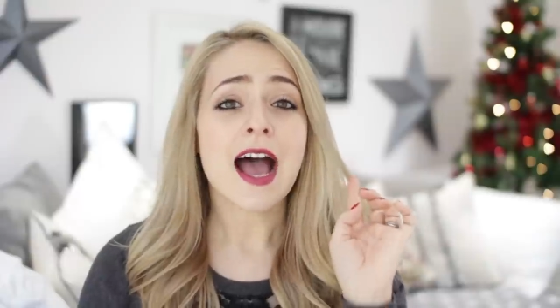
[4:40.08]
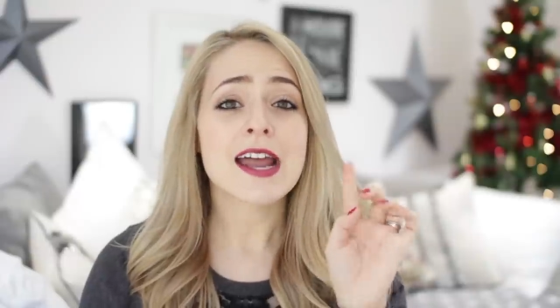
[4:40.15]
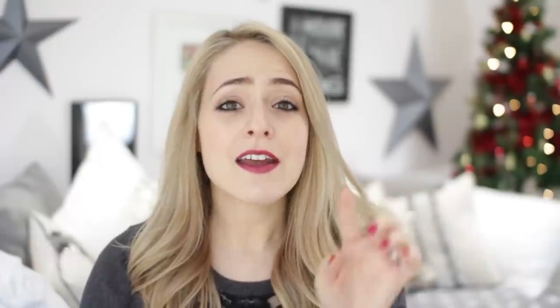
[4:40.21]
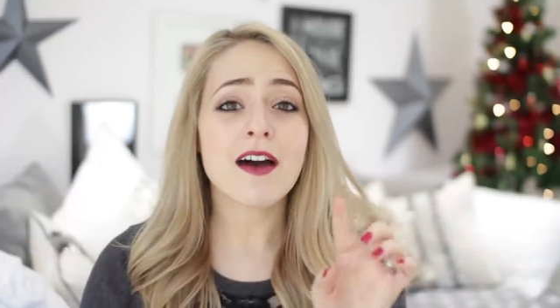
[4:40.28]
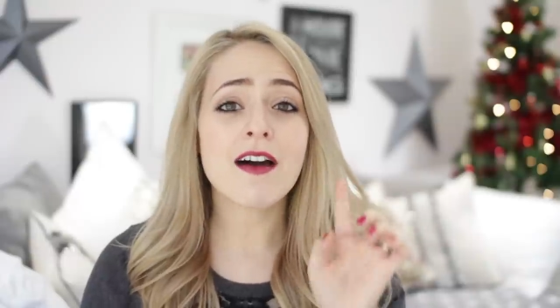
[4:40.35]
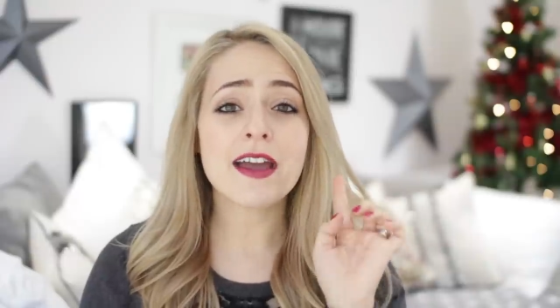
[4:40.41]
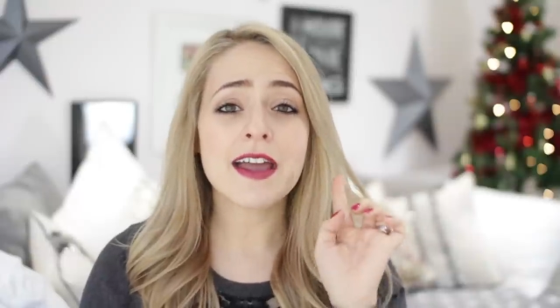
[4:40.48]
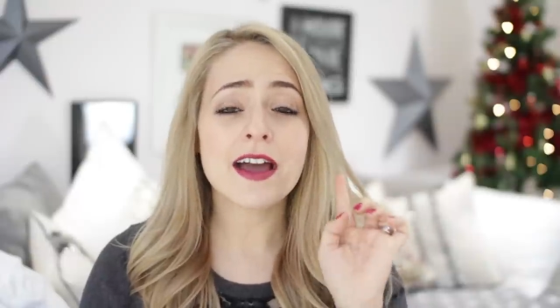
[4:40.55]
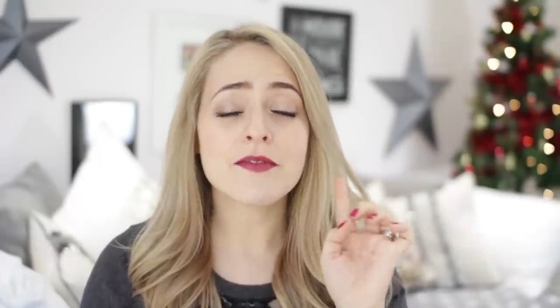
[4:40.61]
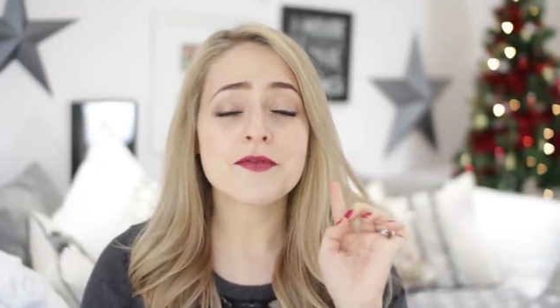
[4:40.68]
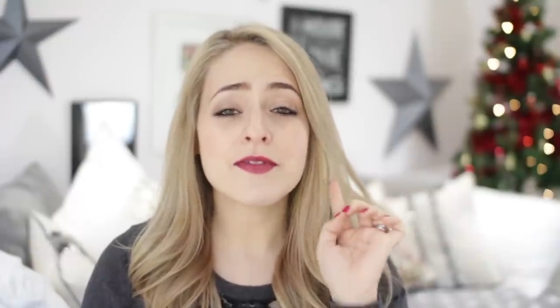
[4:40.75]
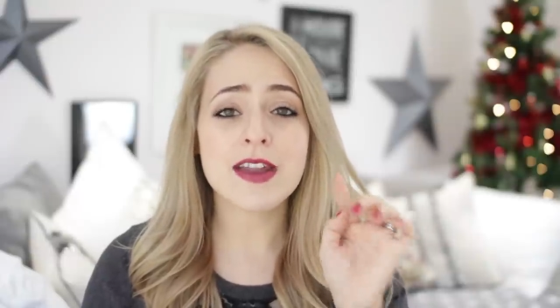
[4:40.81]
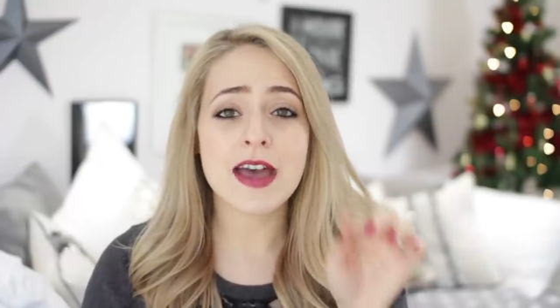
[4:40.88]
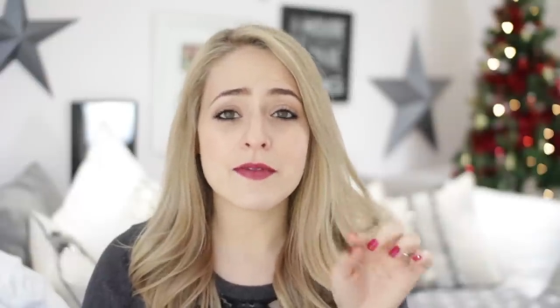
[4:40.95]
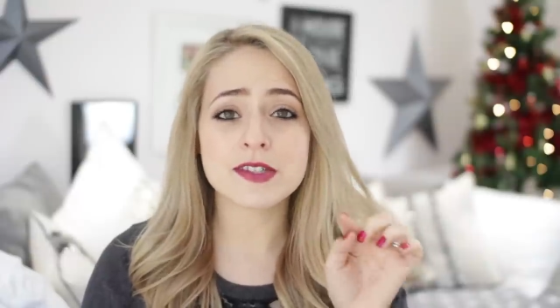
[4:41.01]
and I have
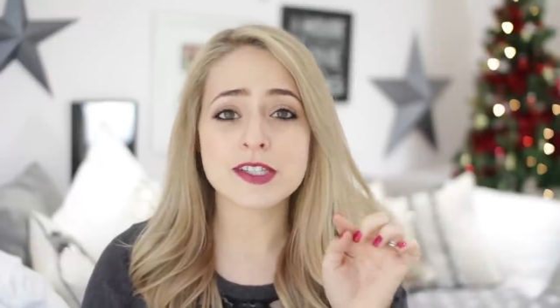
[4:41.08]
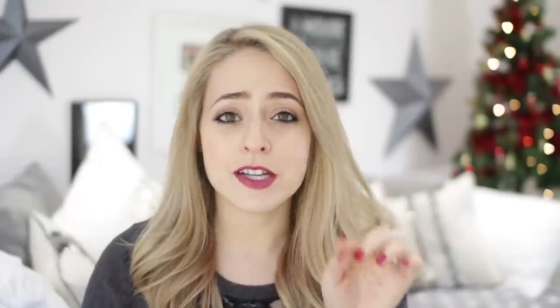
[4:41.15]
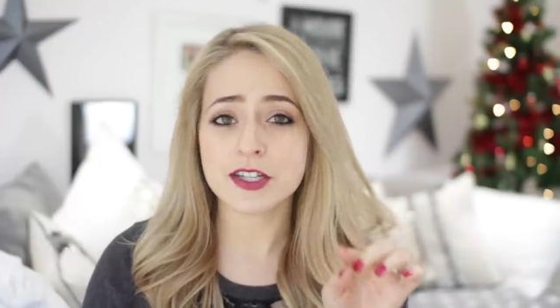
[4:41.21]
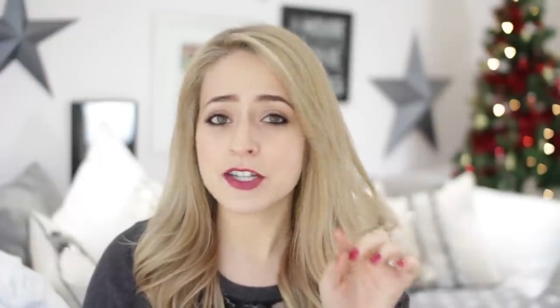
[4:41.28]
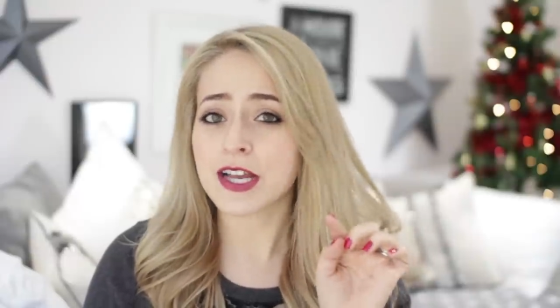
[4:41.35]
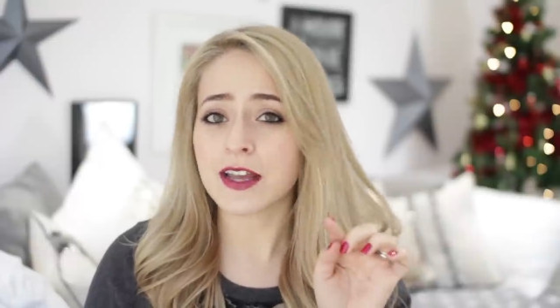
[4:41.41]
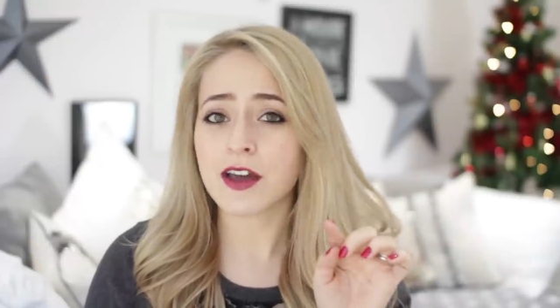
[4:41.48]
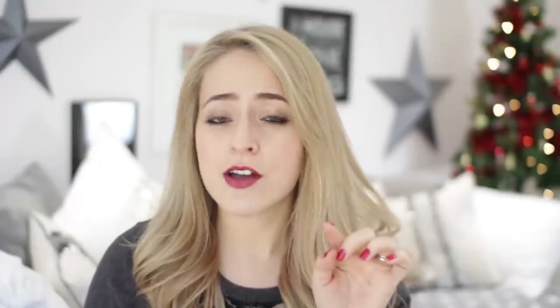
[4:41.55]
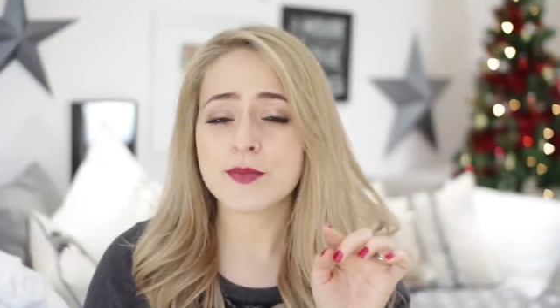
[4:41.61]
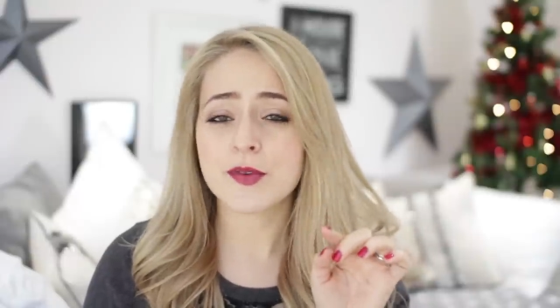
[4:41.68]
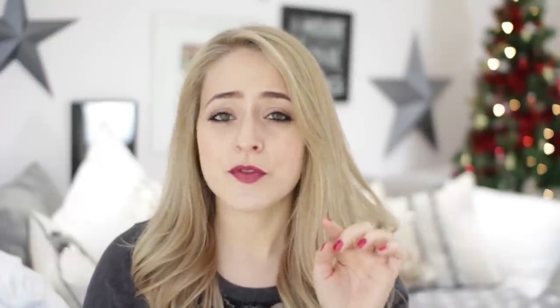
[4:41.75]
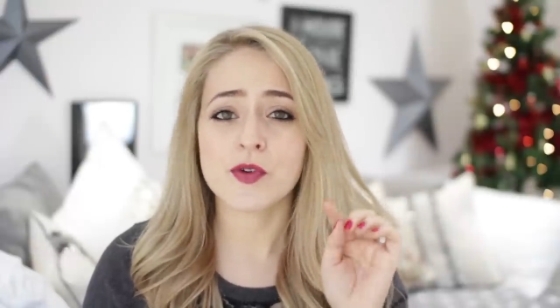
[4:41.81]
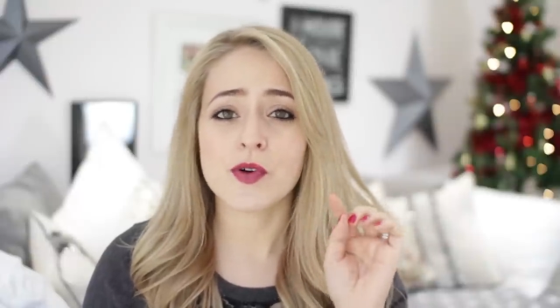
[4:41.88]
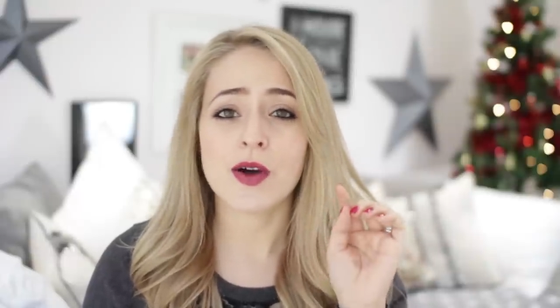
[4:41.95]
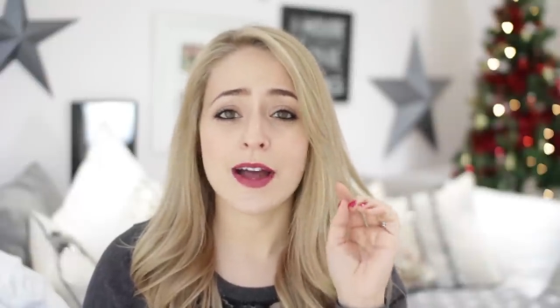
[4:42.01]
never done gel at home
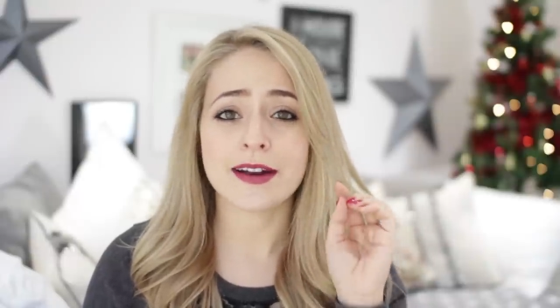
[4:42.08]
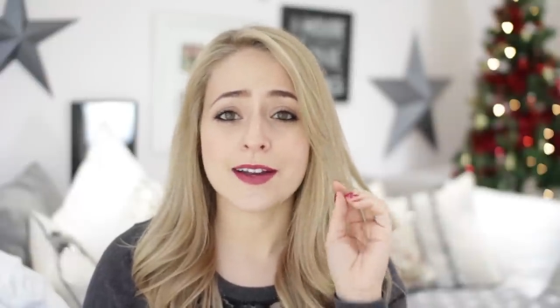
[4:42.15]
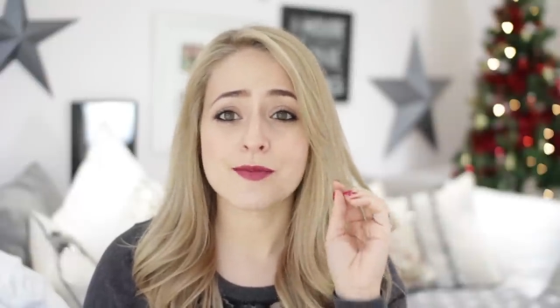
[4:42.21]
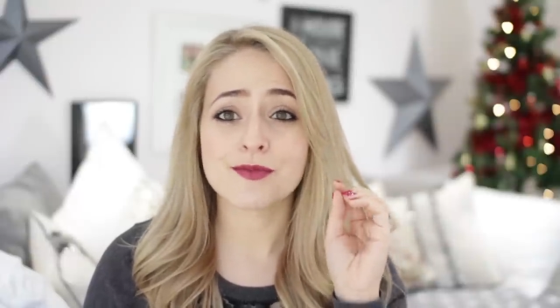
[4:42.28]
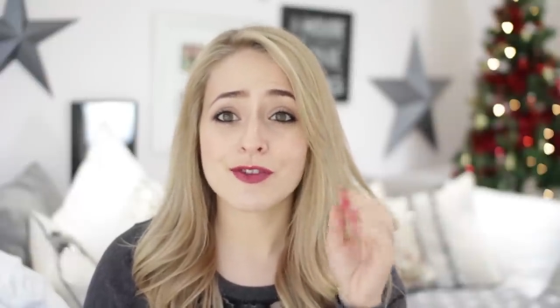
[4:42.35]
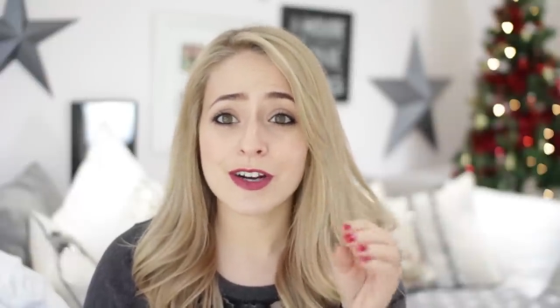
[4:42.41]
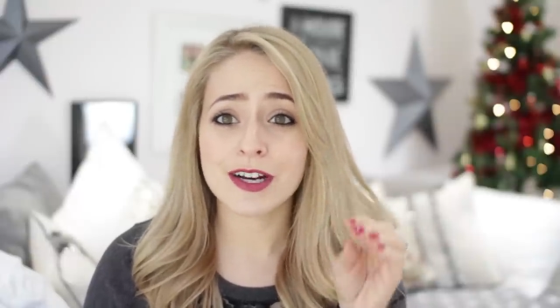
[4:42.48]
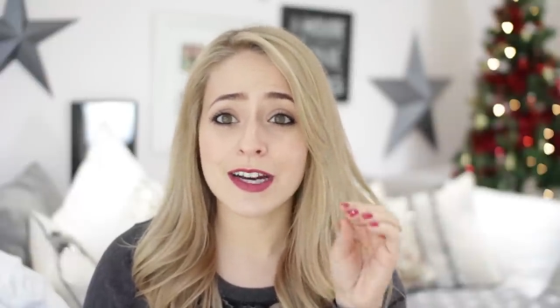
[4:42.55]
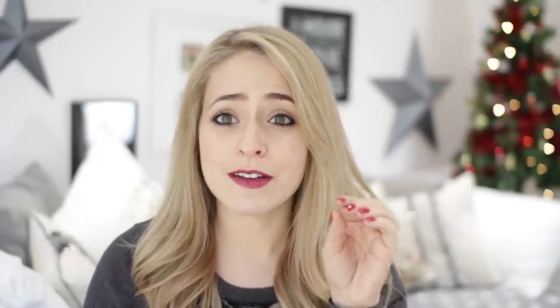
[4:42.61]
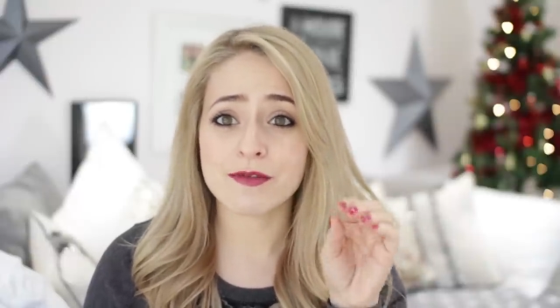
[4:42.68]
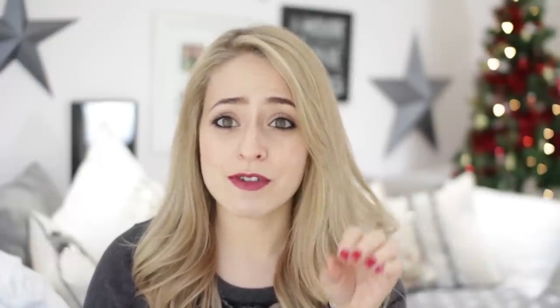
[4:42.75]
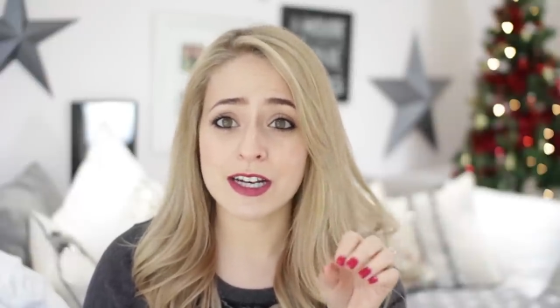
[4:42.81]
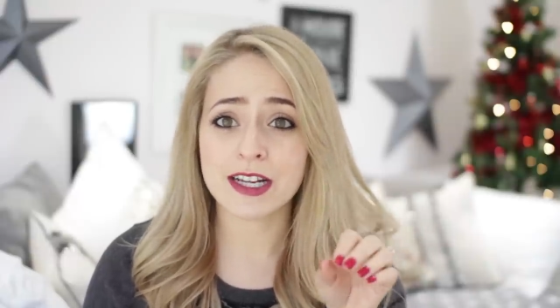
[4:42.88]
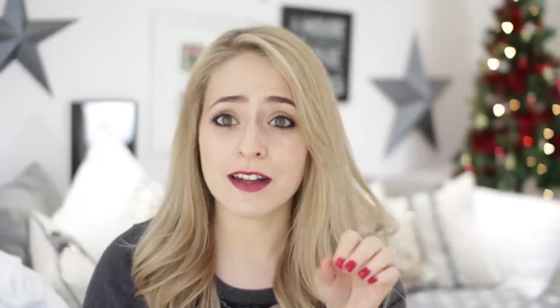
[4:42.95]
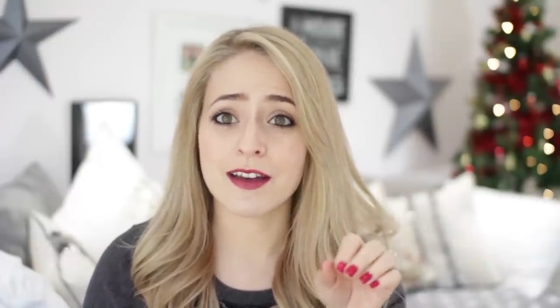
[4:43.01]
before, and I'm really,
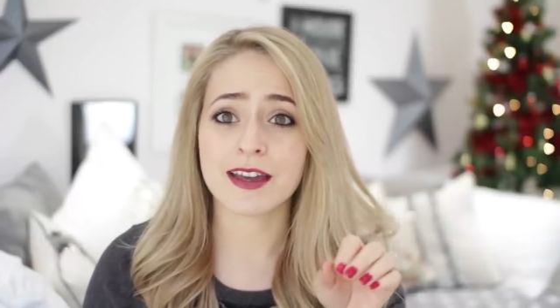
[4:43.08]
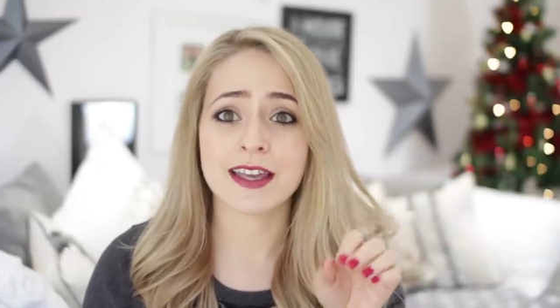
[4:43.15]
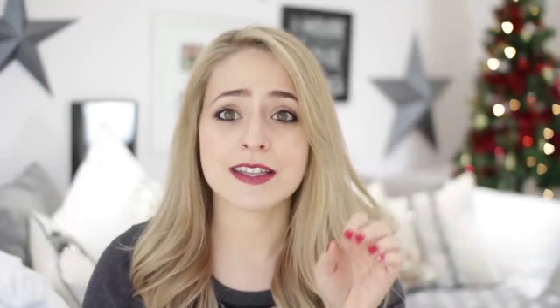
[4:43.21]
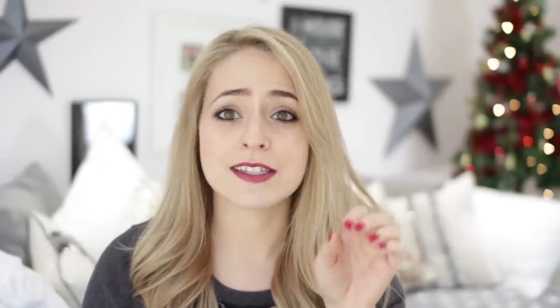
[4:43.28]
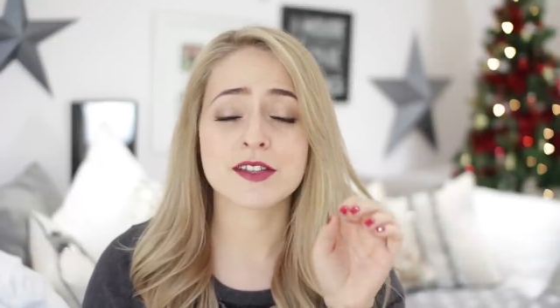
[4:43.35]
really liking it.